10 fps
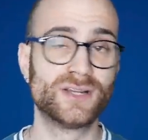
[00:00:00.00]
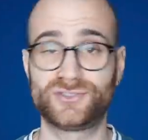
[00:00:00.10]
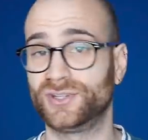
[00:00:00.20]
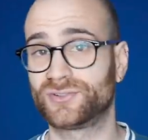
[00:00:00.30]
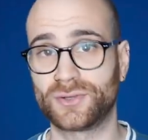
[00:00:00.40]

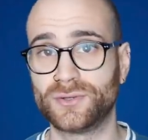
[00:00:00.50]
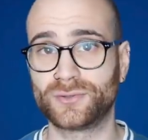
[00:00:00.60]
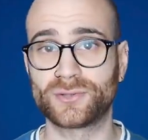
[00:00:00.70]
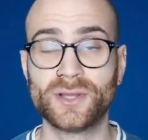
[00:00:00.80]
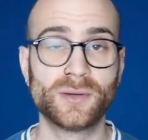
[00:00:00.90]
just
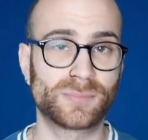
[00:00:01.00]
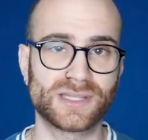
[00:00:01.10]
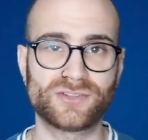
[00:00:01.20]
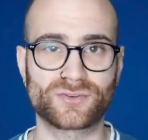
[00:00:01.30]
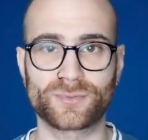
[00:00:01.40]
Google
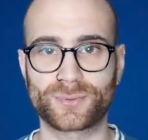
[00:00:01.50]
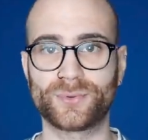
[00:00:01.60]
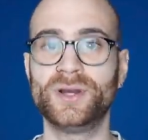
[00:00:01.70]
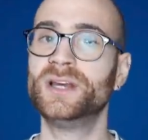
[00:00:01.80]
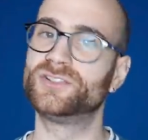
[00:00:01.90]
Bleacher
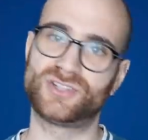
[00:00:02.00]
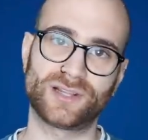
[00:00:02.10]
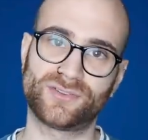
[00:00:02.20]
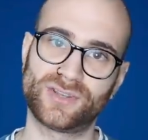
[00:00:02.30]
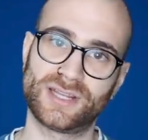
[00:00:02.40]
Report
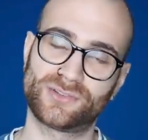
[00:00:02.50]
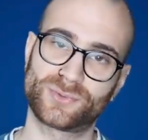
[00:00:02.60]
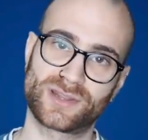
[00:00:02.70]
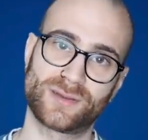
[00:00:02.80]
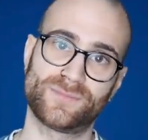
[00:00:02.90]
Chelsea, and it's one
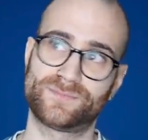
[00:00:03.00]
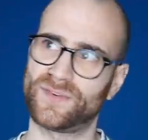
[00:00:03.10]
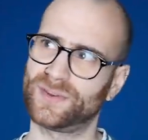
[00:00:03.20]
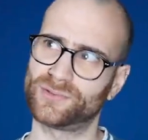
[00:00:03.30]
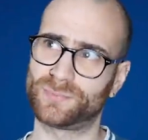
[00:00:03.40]
of them, I
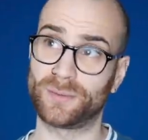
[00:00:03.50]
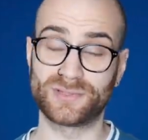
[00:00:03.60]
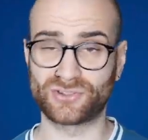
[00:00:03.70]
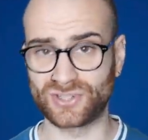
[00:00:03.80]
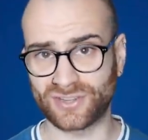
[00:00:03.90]
think it was
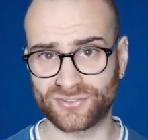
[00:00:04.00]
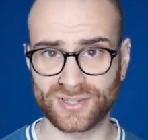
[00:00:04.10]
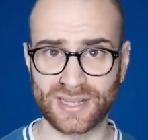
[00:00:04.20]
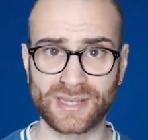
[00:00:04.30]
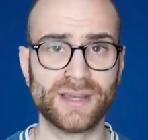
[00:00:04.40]
published
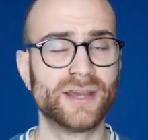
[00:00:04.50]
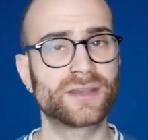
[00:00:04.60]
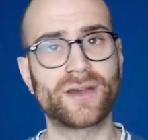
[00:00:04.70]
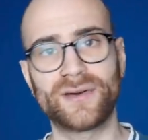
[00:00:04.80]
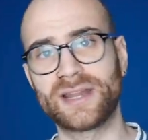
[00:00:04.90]
yesterday
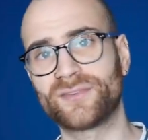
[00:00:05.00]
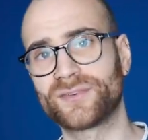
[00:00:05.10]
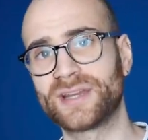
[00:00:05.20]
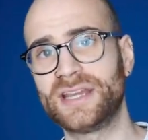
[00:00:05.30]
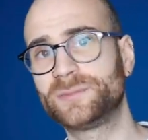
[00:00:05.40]
go and have a
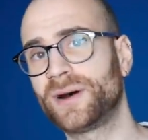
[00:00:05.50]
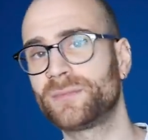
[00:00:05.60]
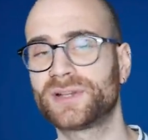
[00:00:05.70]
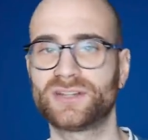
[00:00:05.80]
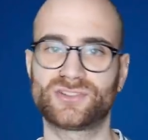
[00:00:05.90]
read, but I'm
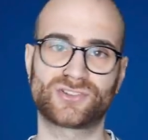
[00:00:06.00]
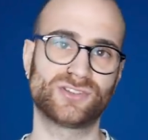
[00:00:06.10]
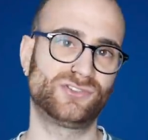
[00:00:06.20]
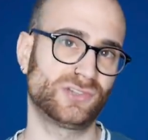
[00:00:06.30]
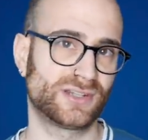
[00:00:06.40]
going to just
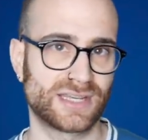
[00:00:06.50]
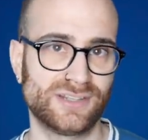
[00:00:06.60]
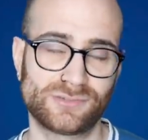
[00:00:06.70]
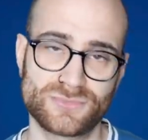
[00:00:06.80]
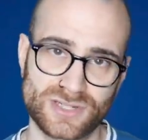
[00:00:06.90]
consolidate
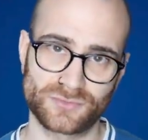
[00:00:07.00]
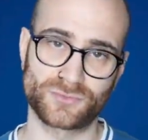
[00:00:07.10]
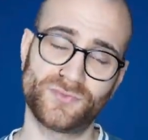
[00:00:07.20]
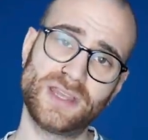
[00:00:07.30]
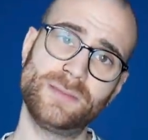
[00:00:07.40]
some general
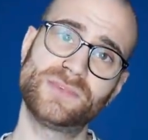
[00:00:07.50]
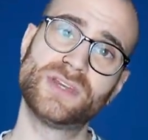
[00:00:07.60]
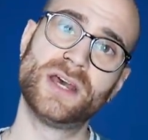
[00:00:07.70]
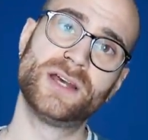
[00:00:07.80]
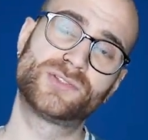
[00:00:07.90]
themes,
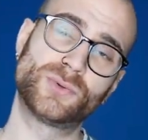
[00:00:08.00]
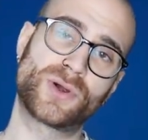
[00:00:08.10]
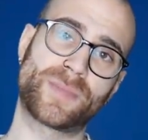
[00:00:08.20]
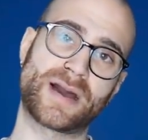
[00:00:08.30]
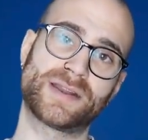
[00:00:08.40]
talk
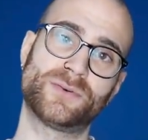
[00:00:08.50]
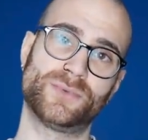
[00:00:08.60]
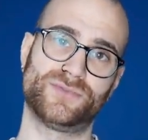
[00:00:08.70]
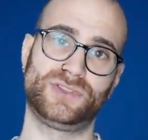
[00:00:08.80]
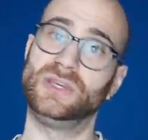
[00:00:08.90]
about it
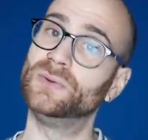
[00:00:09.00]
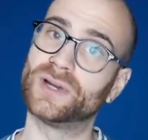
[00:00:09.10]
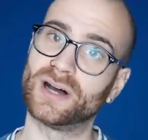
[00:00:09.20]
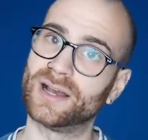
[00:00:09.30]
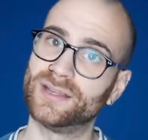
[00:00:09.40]
with you
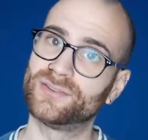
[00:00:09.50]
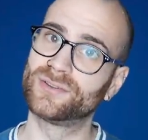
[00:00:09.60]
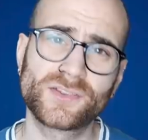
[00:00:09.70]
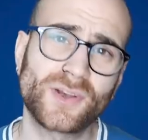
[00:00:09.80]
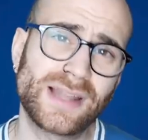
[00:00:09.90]
guys.
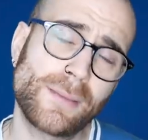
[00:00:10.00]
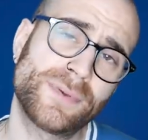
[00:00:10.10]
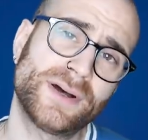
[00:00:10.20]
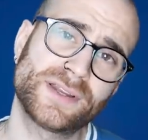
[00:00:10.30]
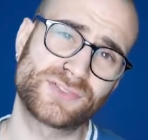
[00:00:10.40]
So
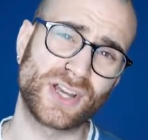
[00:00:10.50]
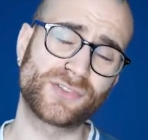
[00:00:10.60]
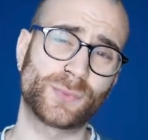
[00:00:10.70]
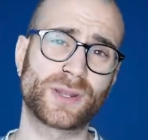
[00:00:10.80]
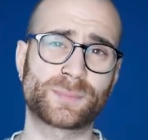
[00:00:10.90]
Lampard does
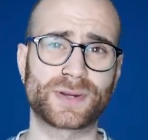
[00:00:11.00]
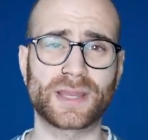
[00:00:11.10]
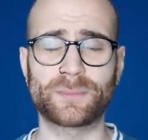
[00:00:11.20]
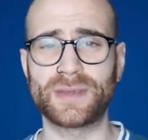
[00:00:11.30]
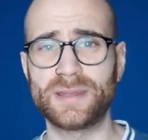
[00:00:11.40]
want to
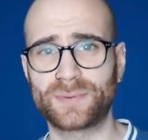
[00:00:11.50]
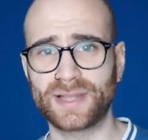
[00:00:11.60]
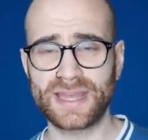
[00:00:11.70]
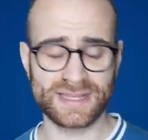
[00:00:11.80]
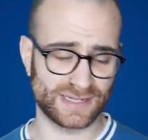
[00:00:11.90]
bring people
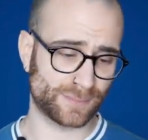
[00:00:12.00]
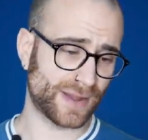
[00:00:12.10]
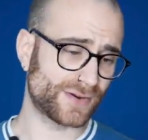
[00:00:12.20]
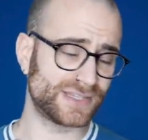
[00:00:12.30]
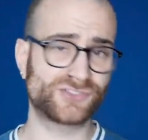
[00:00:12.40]
in, and
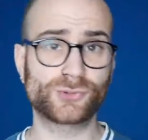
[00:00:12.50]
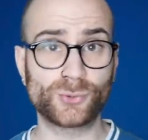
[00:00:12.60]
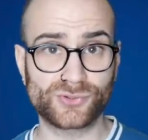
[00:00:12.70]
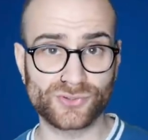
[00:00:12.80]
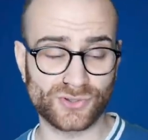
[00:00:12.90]
apparently
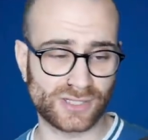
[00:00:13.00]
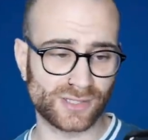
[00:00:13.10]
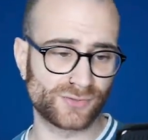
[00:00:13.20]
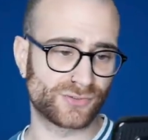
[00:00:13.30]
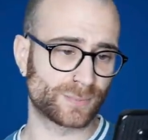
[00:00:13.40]
sources
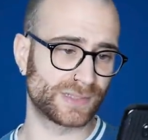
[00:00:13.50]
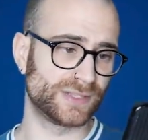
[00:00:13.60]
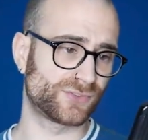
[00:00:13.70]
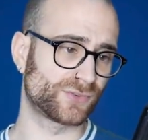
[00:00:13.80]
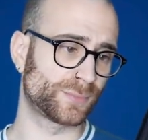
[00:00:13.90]
close to
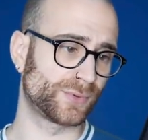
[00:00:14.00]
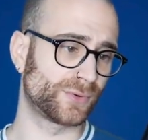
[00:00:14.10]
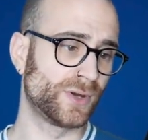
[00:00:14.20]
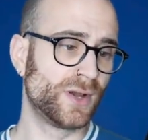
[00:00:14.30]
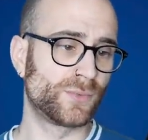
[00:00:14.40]
Bleacher
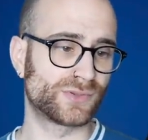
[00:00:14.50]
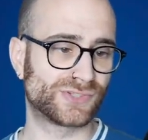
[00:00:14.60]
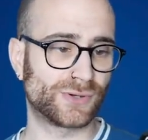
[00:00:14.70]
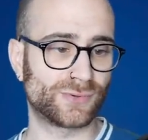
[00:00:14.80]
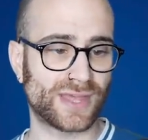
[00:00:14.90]
Report were
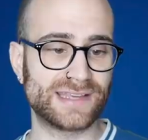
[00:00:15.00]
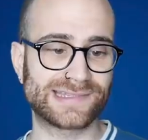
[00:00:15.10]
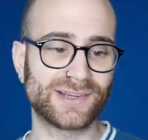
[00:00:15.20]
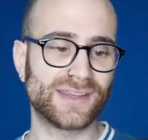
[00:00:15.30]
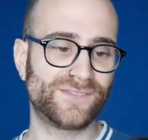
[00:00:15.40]
told that he's
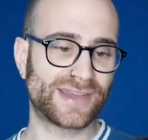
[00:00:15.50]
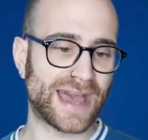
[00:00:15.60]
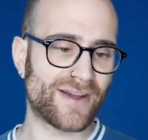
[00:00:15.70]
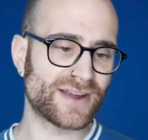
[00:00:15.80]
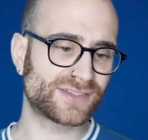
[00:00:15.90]
looking for
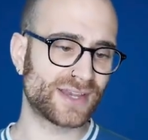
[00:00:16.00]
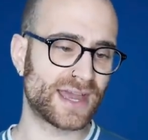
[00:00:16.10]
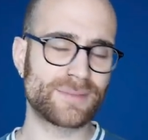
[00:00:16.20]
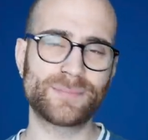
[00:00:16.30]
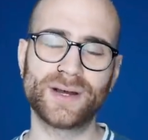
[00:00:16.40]
character
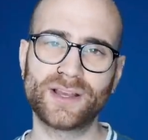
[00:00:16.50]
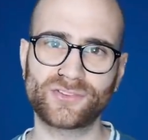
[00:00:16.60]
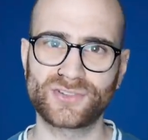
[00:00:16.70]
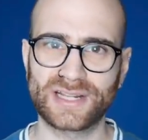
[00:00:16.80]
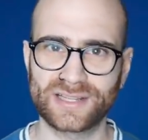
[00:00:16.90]
and
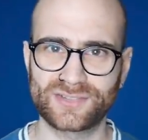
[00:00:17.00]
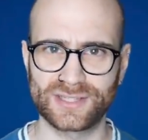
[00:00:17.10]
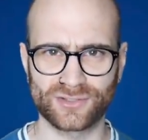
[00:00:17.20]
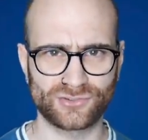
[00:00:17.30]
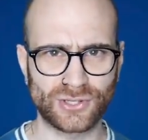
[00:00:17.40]
personality,
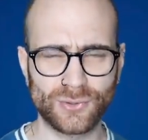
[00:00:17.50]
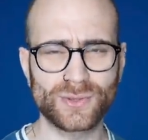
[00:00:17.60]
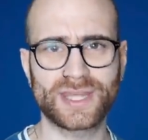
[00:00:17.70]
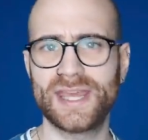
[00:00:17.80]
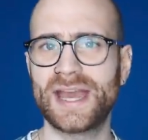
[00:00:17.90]
those two
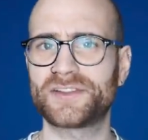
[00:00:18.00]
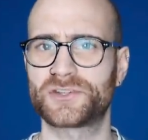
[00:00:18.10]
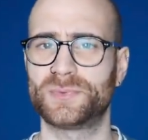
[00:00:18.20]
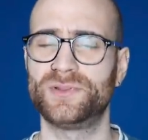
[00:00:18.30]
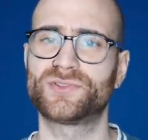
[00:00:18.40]
key
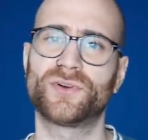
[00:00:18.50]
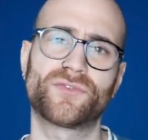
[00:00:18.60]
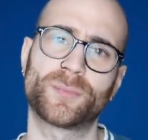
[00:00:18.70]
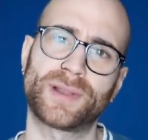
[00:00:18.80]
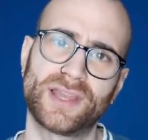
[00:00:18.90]
attributes of
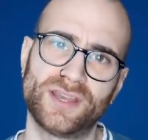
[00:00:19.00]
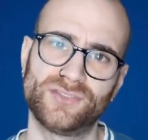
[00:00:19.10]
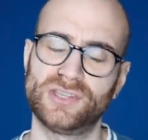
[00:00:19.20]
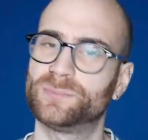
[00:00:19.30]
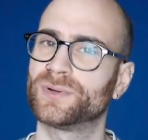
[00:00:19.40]
the players
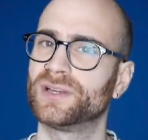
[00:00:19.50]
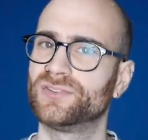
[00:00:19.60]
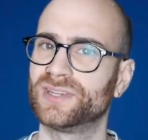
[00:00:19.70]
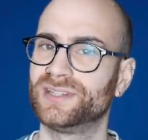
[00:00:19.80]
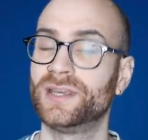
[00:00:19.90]
he brings
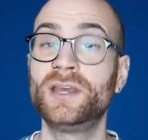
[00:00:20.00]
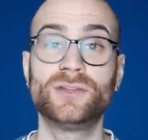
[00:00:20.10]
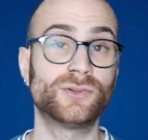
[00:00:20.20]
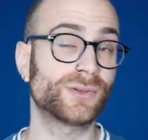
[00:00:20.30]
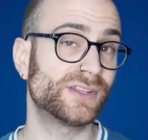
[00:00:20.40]
in.
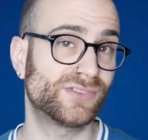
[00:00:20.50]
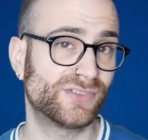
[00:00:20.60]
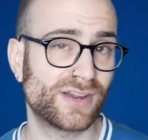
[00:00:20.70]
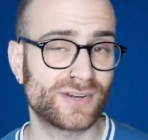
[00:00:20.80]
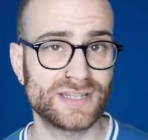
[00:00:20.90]
Not
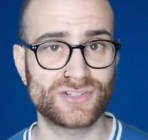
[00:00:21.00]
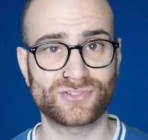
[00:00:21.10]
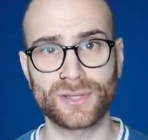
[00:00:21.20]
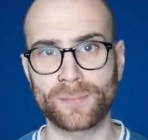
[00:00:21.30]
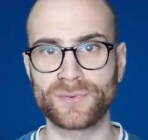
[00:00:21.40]
necessarily just
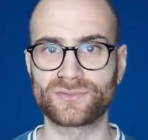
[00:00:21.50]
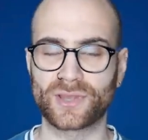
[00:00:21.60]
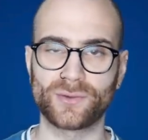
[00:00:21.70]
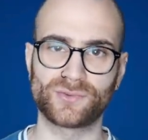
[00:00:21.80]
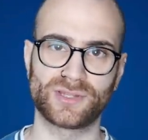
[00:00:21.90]
numbers,
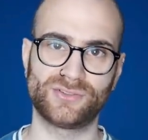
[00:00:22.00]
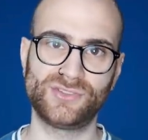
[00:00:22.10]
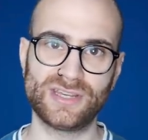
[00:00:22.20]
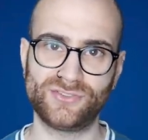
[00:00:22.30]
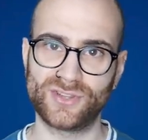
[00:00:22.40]
goals and
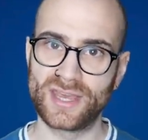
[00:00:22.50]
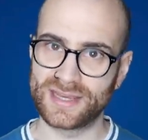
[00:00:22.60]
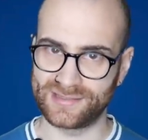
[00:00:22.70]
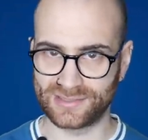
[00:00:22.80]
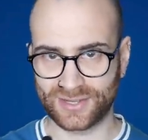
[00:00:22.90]
assists,
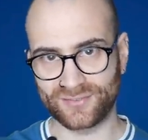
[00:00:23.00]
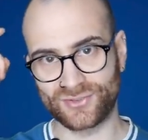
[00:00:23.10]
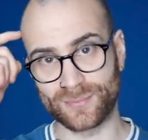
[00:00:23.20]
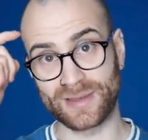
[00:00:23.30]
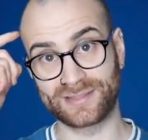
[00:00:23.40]
he's looking for
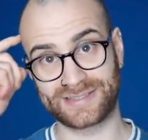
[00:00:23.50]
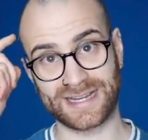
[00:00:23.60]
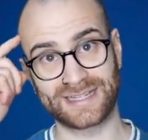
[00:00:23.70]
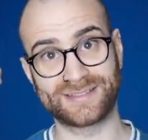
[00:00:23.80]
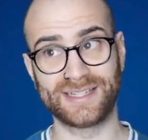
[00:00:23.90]
the
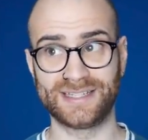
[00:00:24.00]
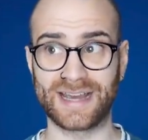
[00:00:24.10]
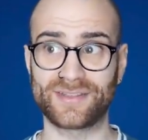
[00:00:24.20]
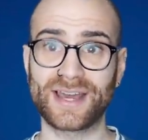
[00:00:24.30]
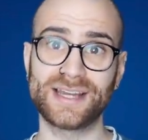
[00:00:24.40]
mentality.
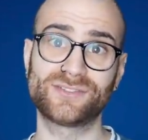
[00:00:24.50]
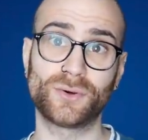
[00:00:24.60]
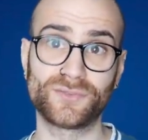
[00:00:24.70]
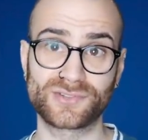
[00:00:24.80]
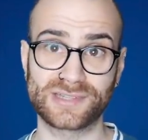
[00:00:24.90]
Now that is
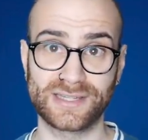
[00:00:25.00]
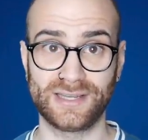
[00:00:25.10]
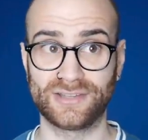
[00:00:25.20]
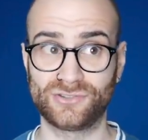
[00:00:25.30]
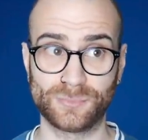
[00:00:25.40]
obviously
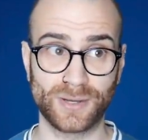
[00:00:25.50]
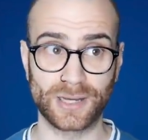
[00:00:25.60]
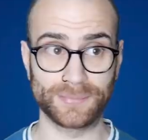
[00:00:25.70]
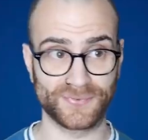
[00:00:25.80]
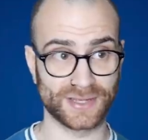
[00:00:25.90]
a
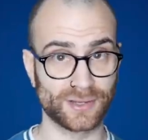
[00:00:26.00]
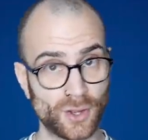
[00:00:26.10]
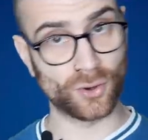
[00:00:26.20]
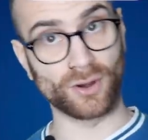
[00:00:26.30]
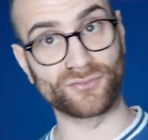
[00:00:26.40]
superb thing
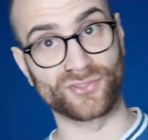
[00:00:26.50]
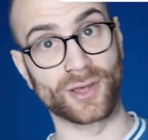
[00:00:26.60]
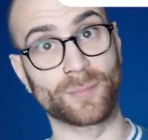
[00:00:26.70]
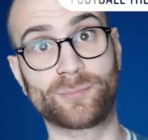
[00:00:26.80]
off the